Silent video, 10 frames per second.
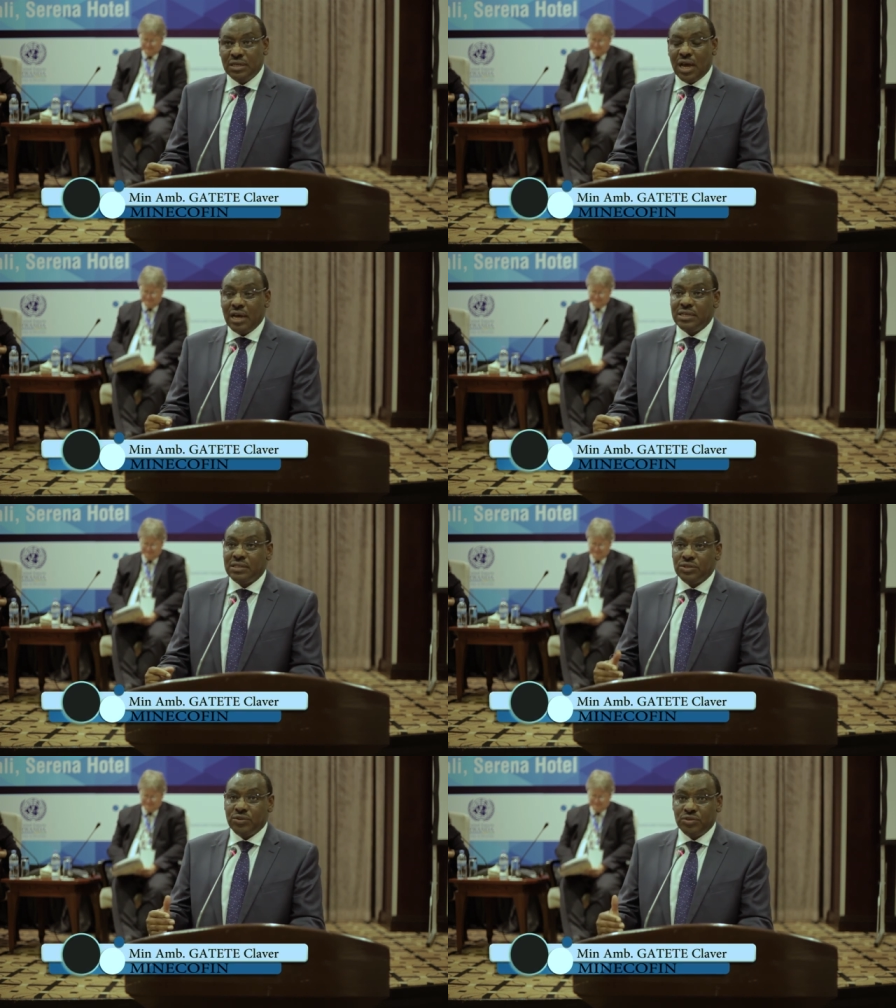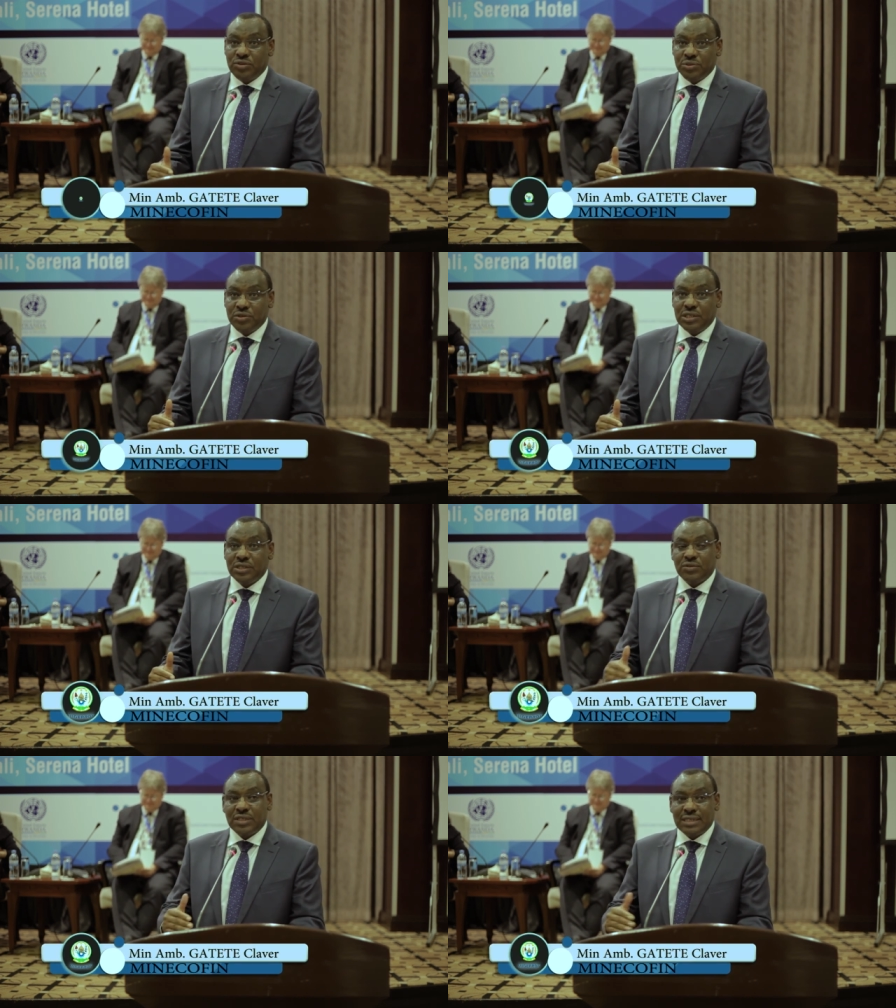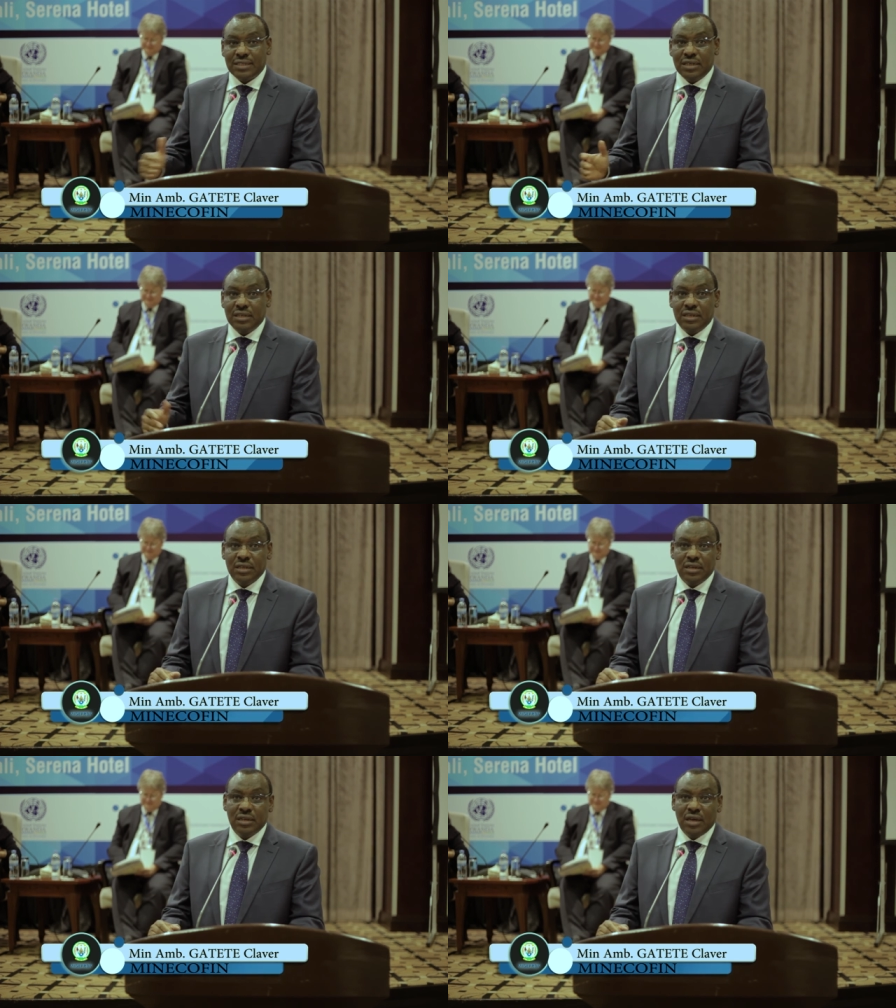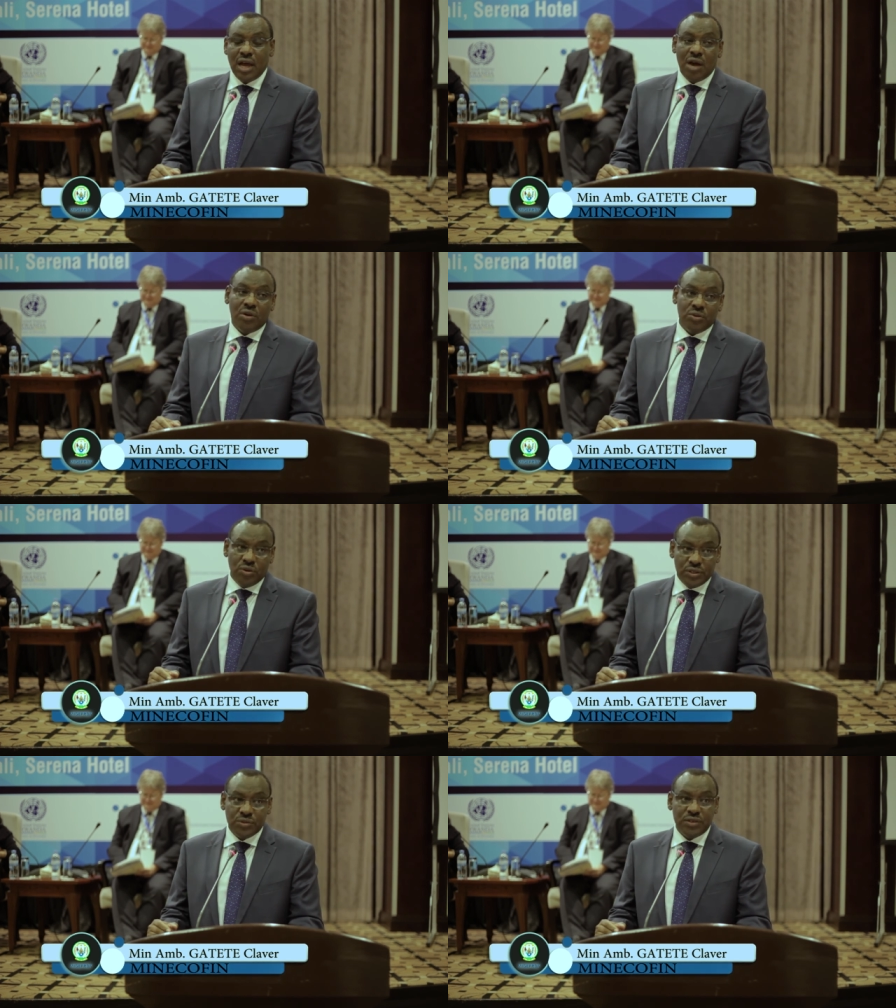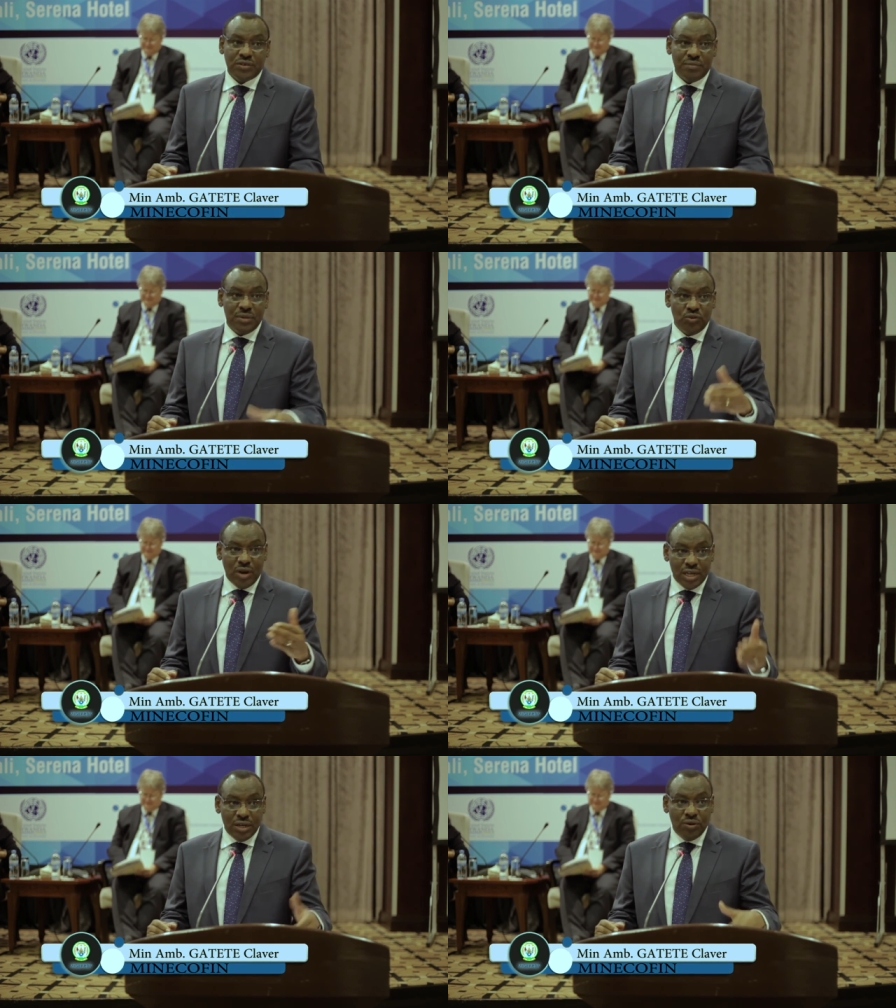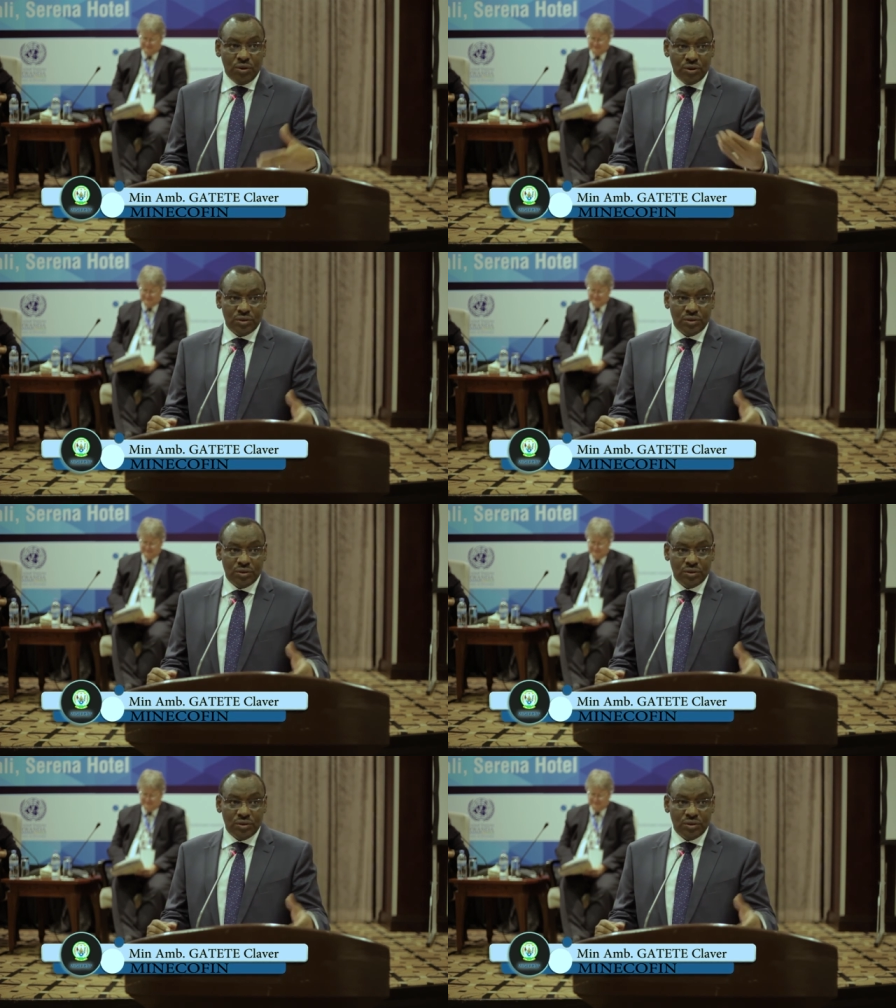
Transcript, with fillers: and this is contributing to sustaining our growth which we have been working on.